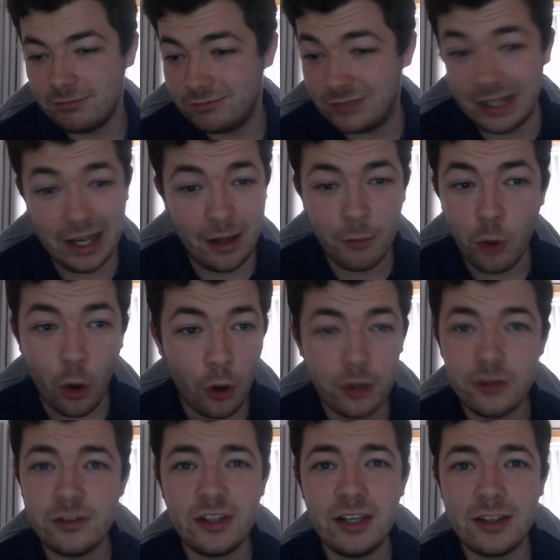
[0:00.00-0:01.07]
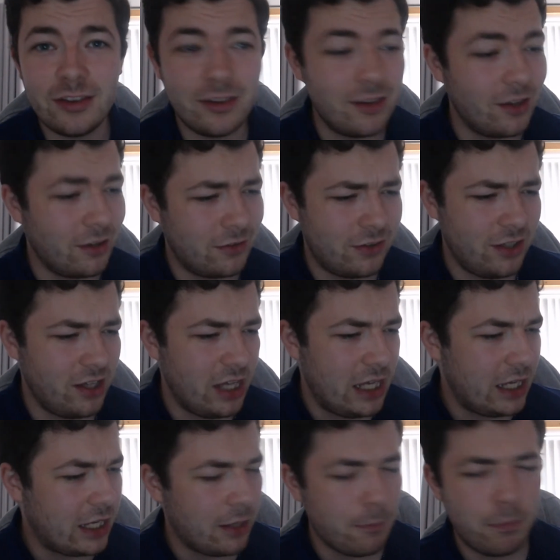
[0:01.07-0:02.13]
Nah, no, honestly, see,
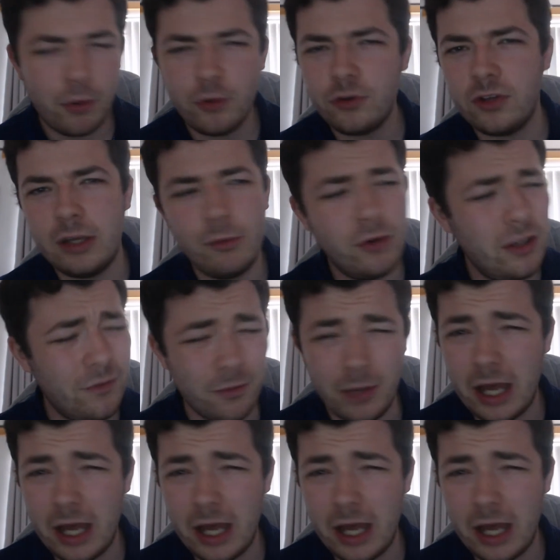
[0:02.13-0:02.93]
he can post. He won't even.